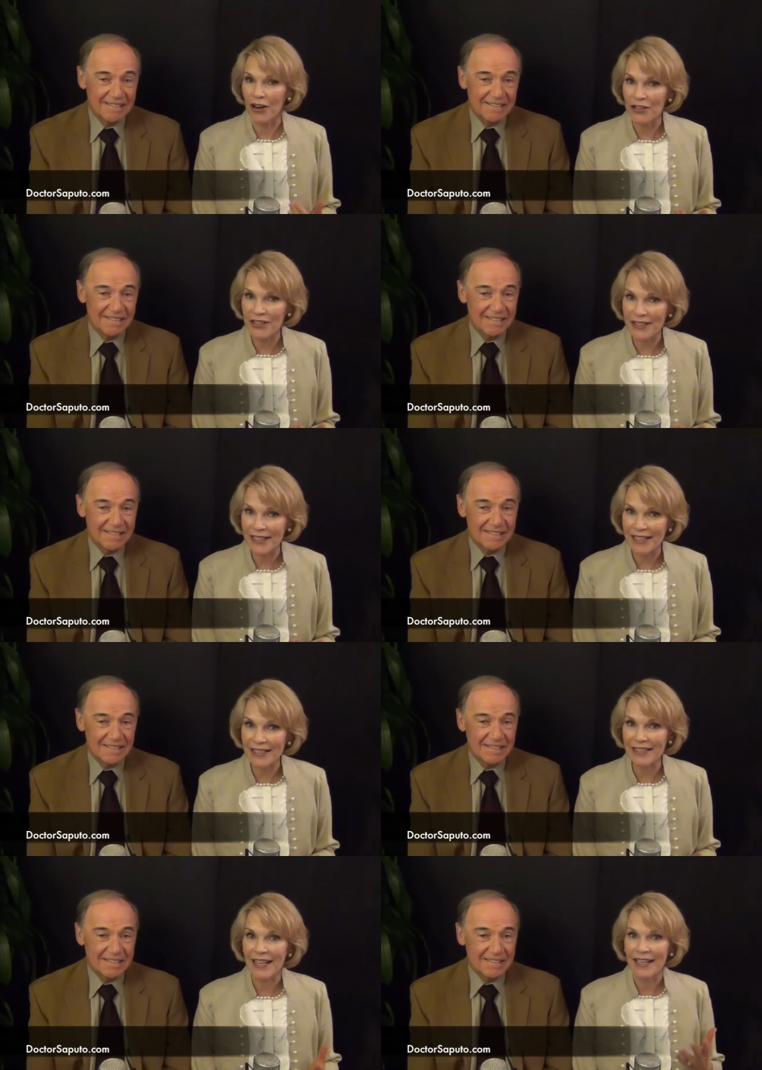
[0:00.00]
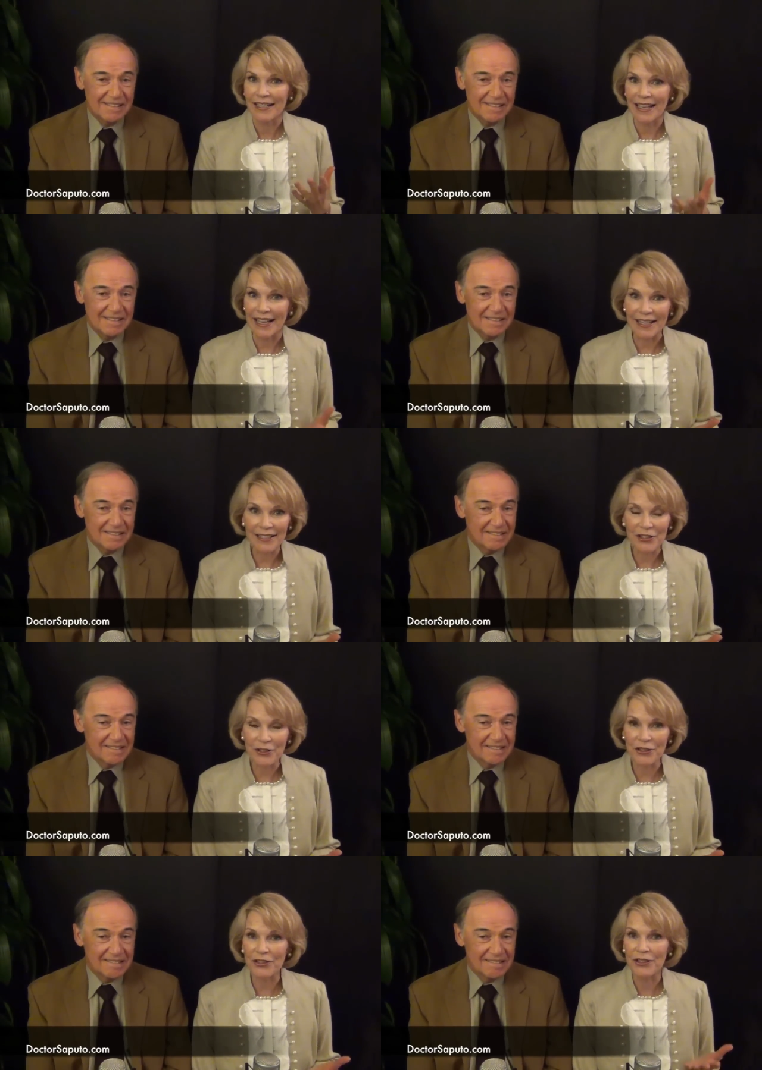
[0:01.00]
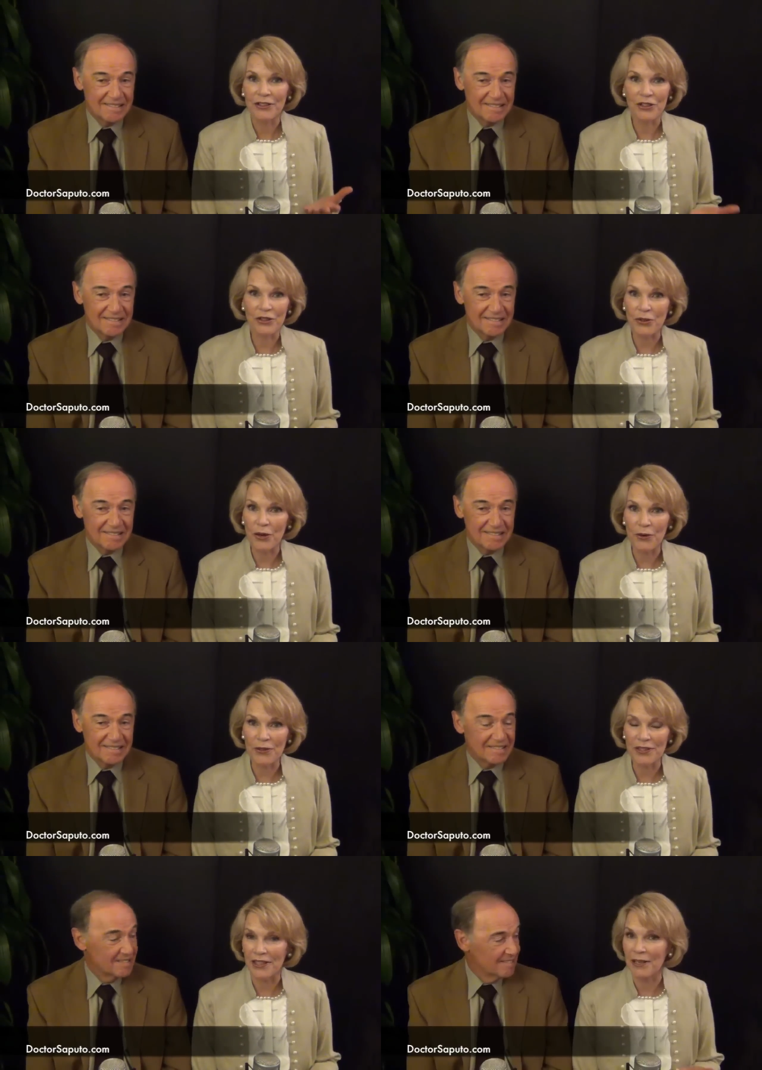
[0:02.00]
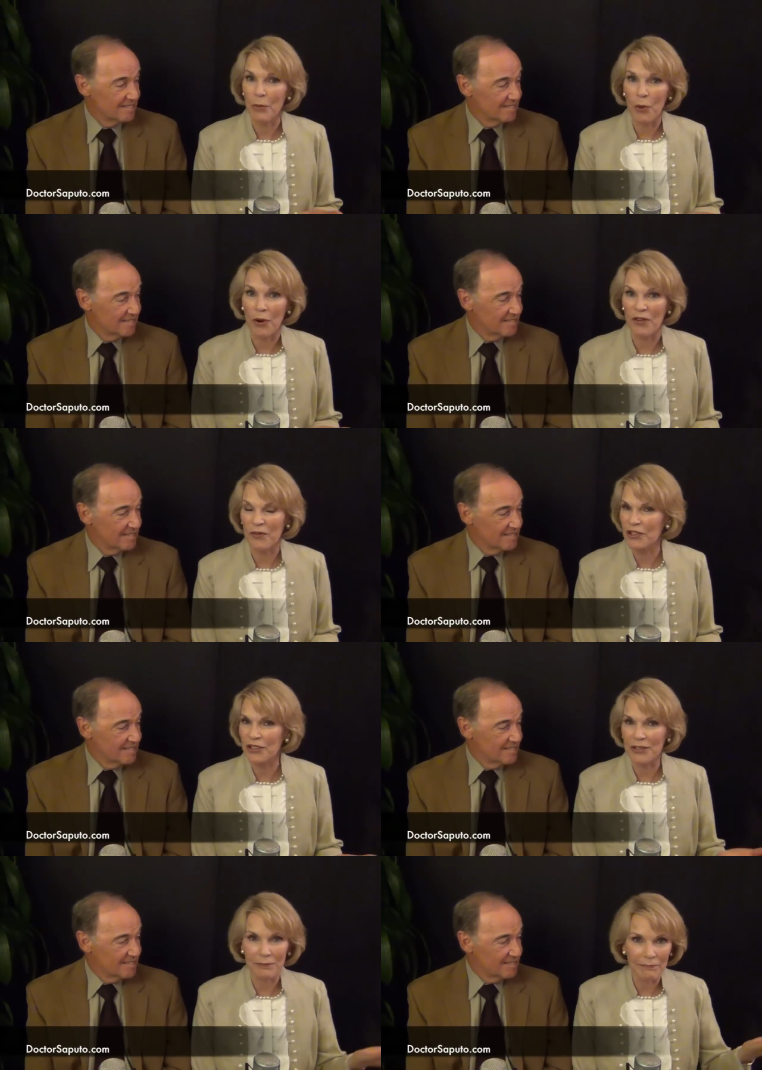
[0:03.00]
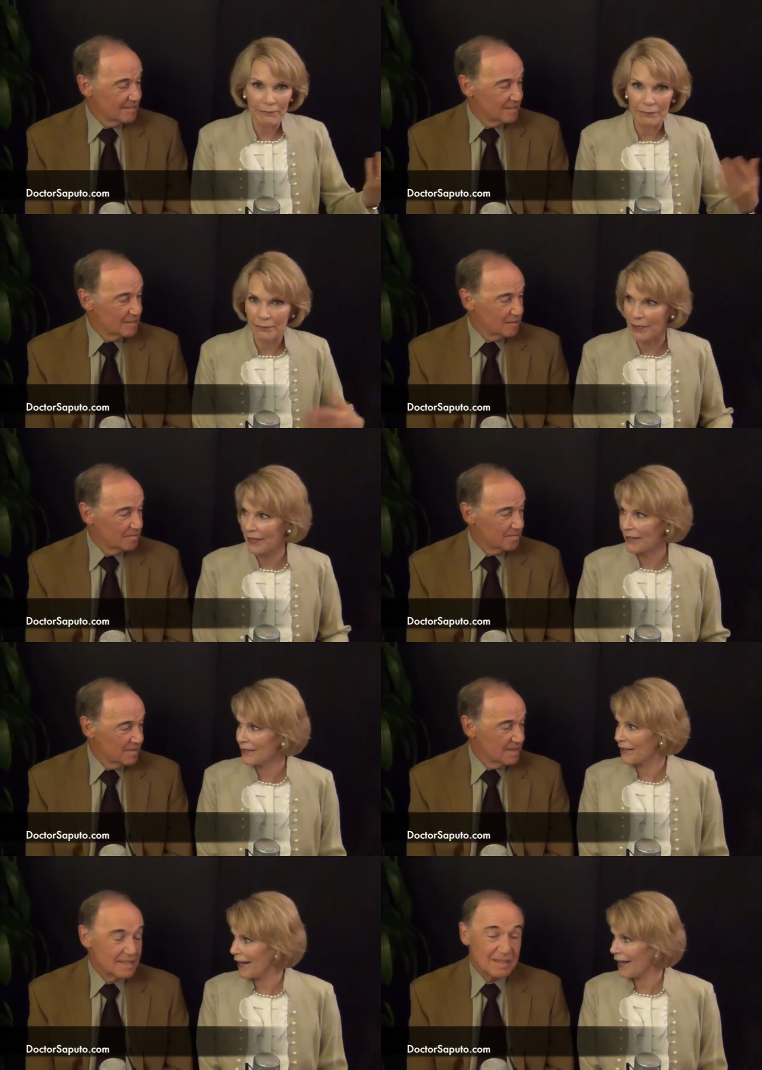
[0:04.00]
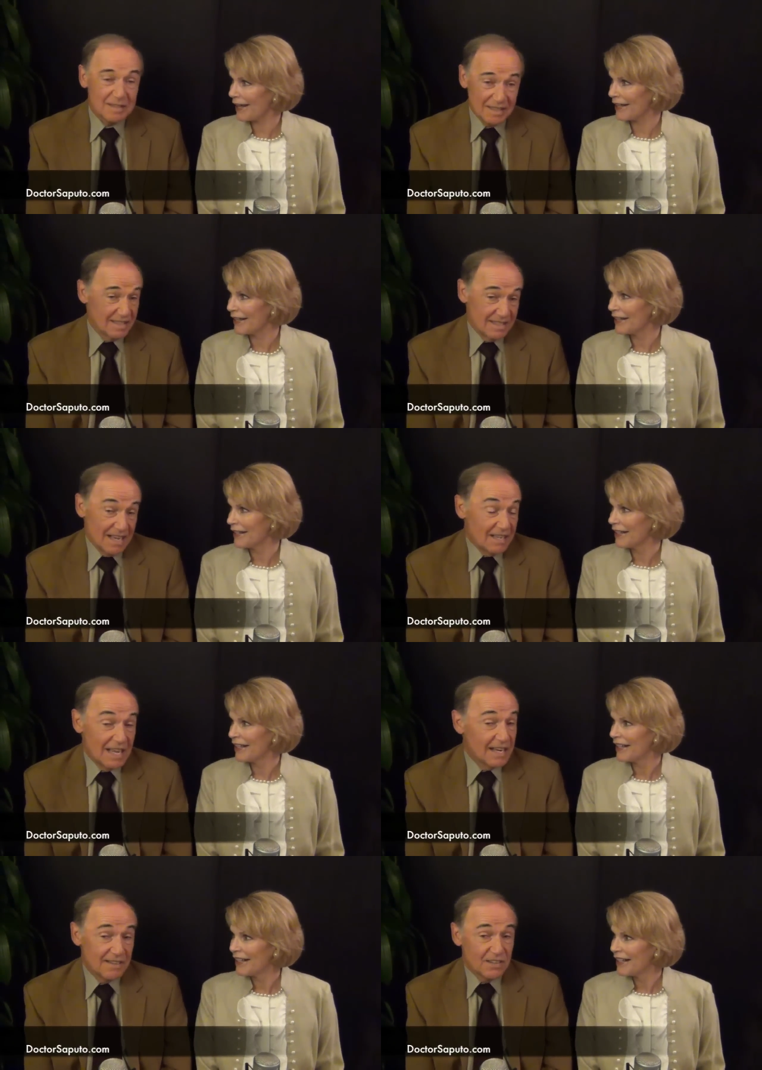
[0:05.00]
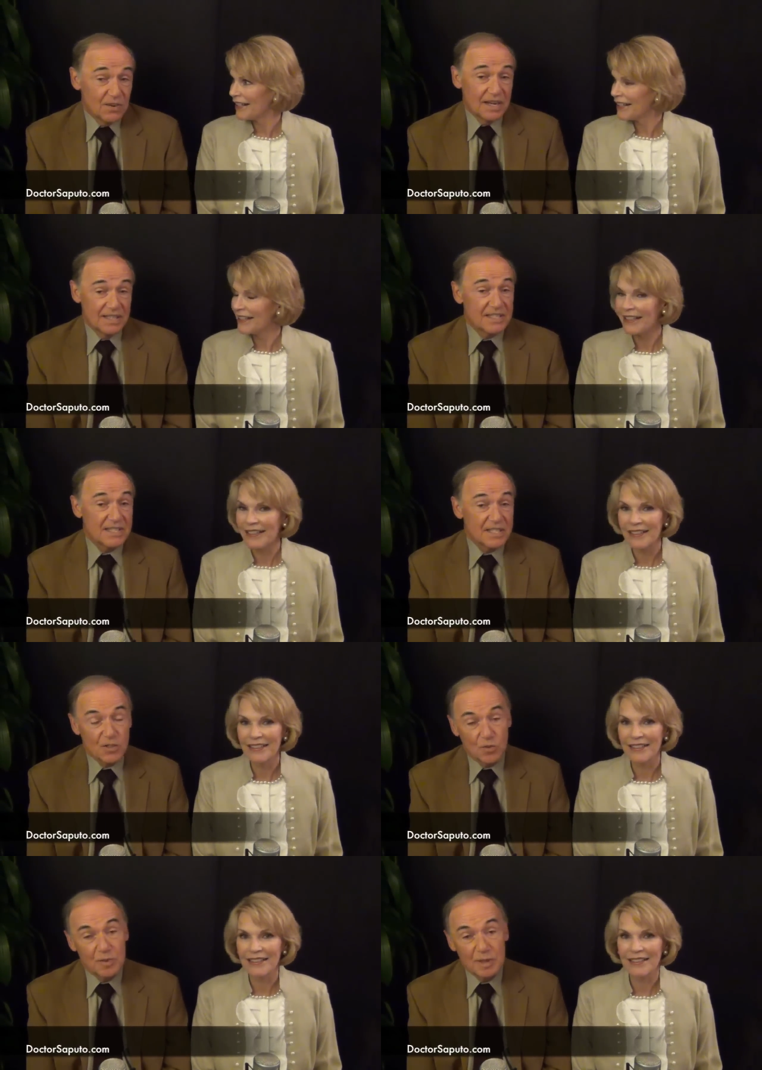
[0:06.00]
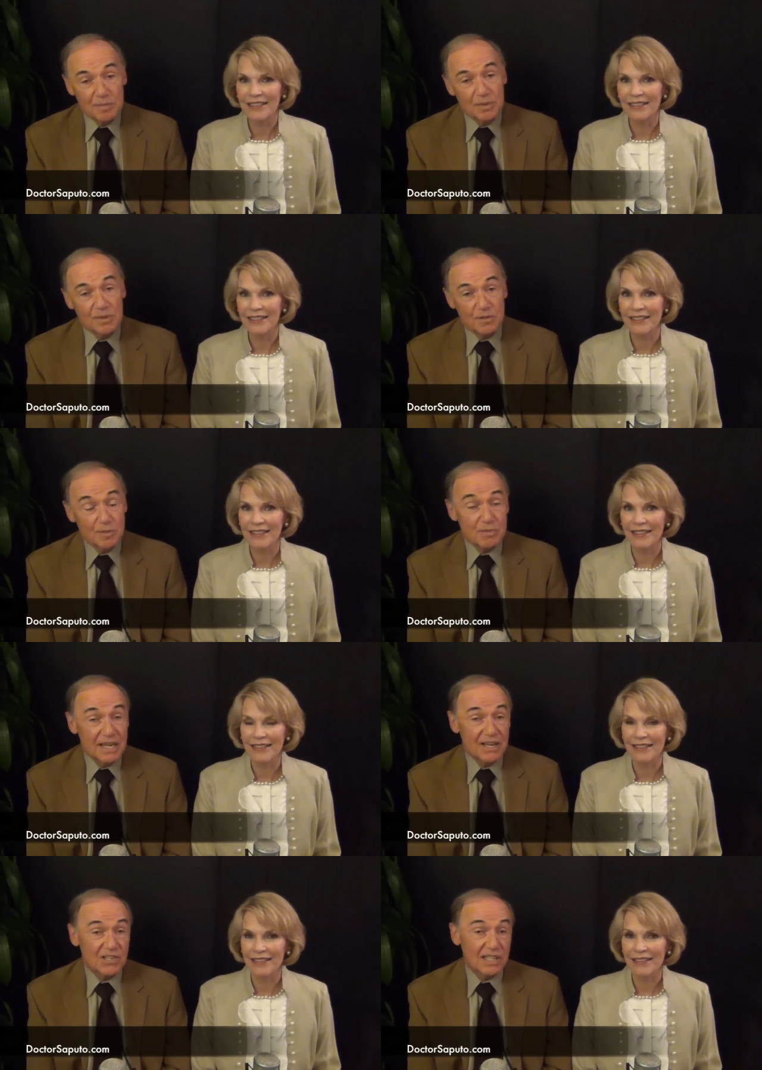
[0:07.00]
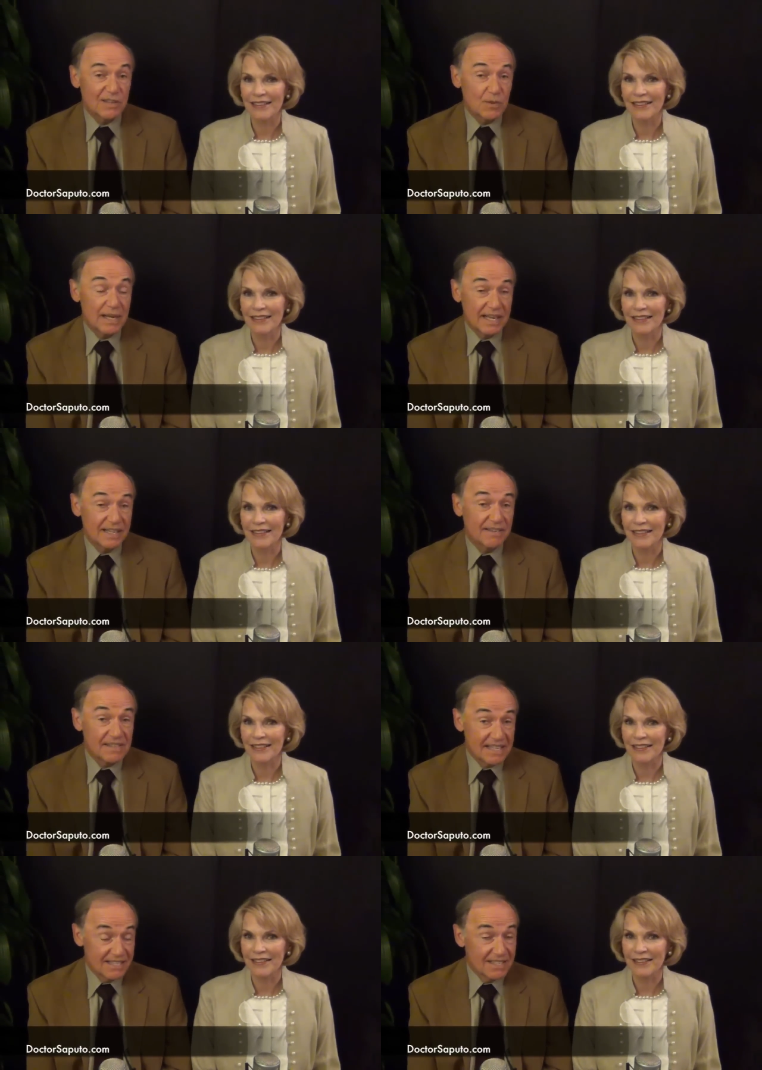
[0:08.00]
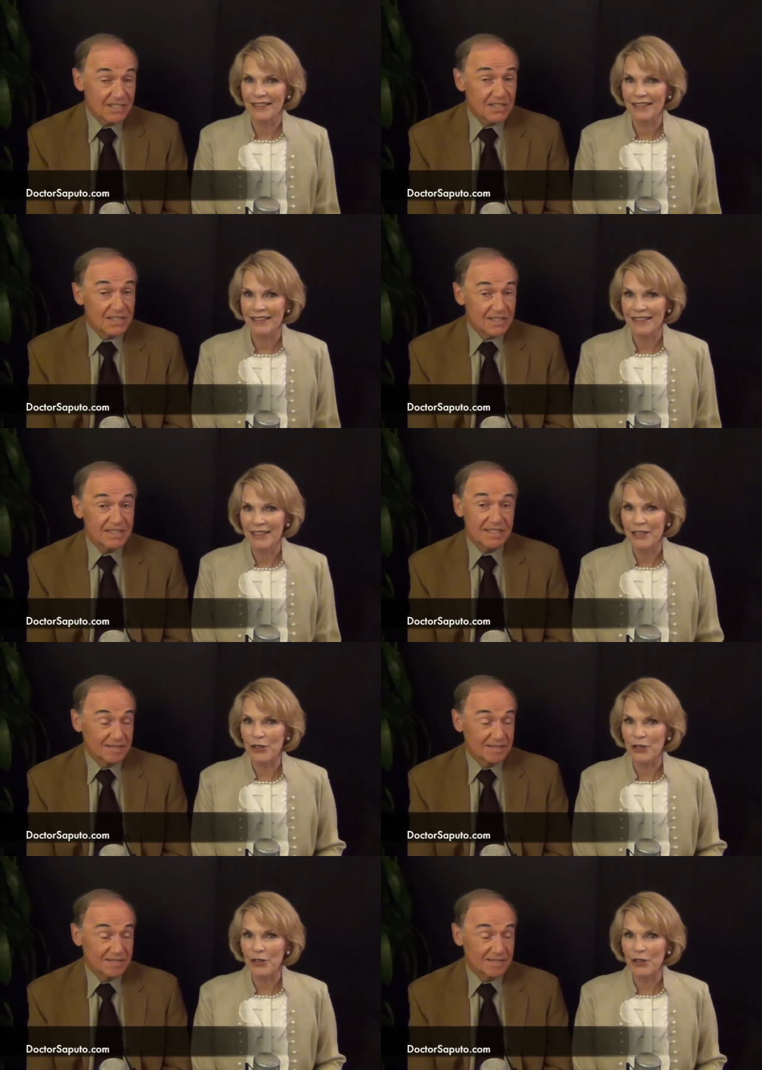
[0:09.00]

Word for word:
Speaker 1: heart disease, cancer, strokes, and more for just pennies a day.
Speaker 2: A lot of the chronic diseases would be improved substantially if we had enough antioxidants.